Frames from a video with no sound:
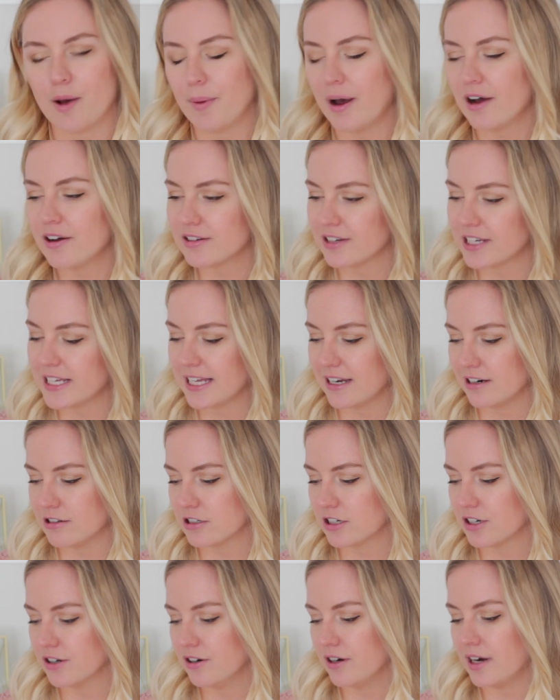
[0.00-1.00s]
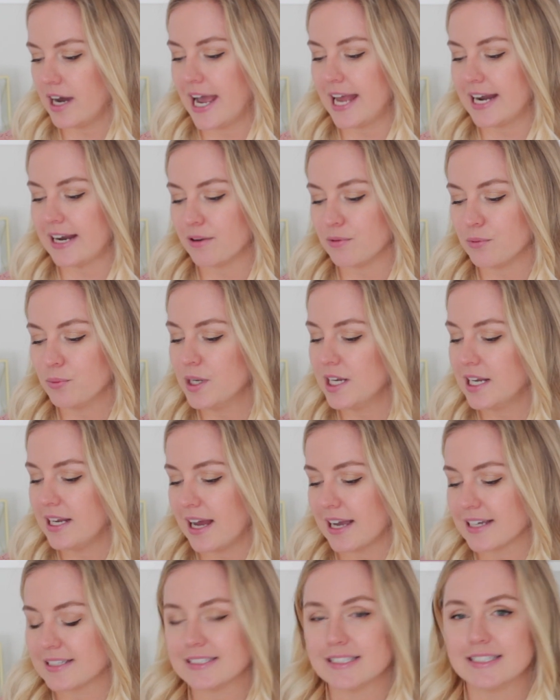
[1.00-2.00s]
about a year ago, and I really
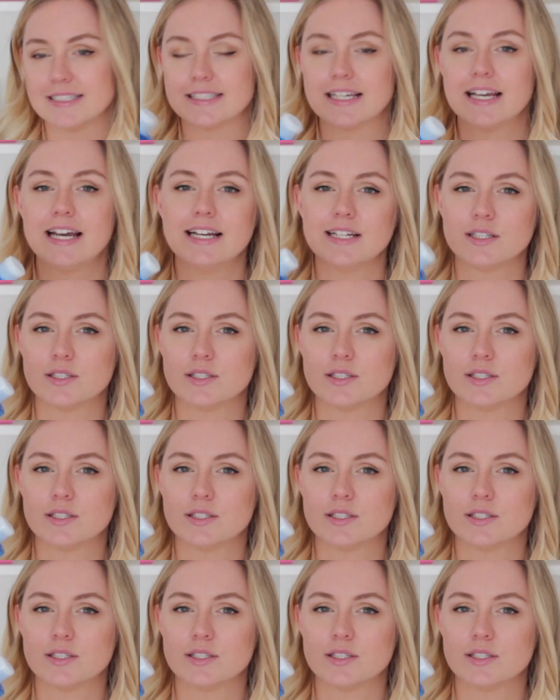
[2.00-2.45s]
liked it.